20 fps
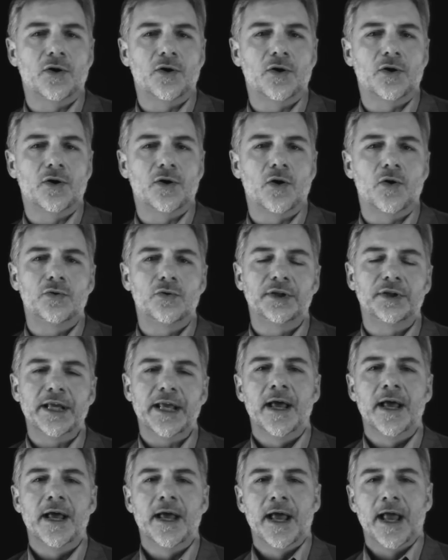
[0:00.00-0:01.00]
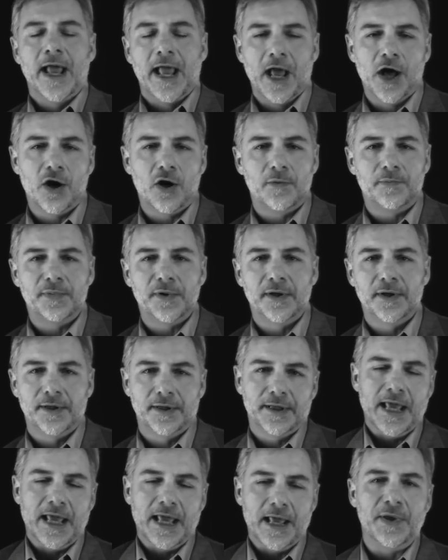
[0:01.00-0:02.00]
We can only help
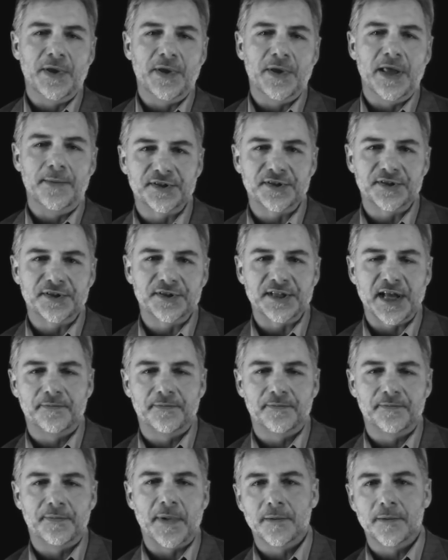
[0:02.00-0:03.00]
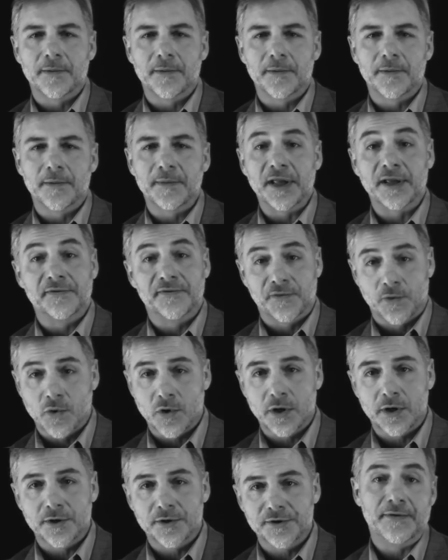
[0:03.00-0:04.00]
keep people safe by arming
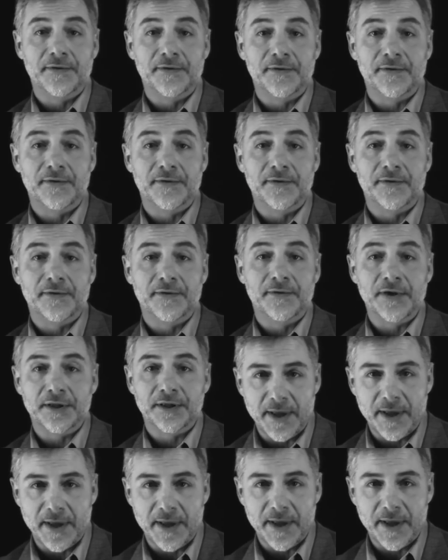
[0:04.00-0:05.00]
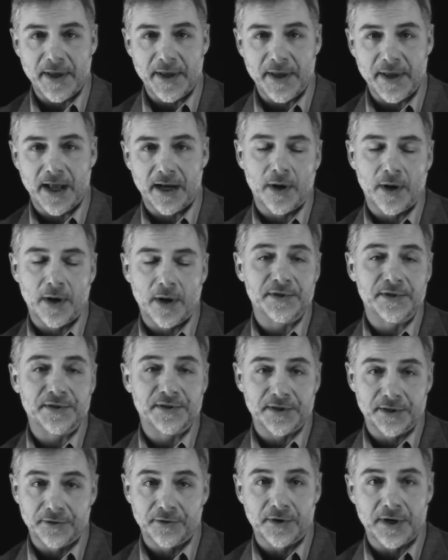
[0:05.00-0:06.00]
foreigners and giving them automatic
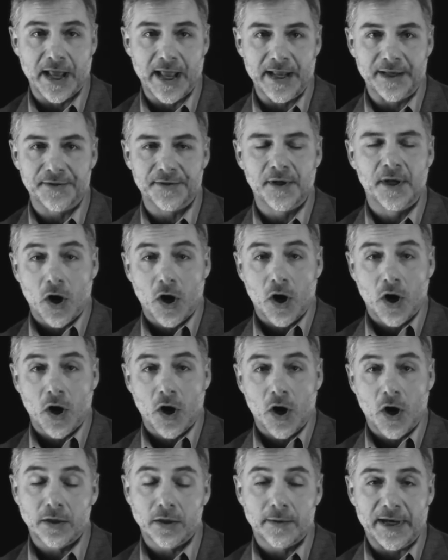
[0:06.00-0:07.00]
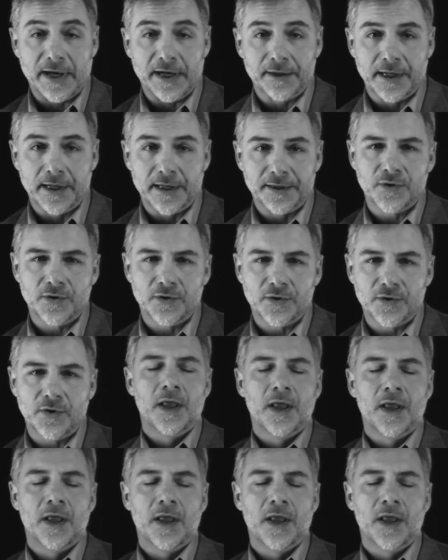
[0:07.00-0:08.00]
weapons and grenades, all about gun
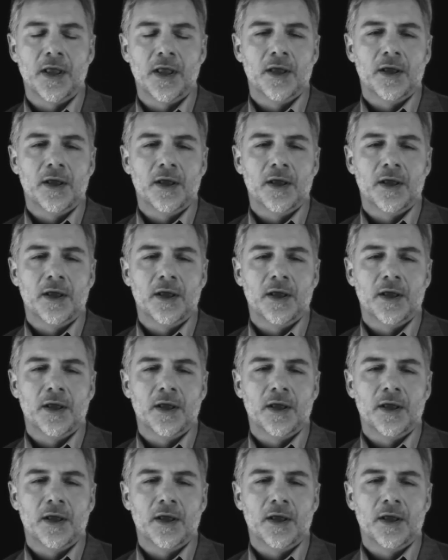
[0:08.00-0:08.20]
control.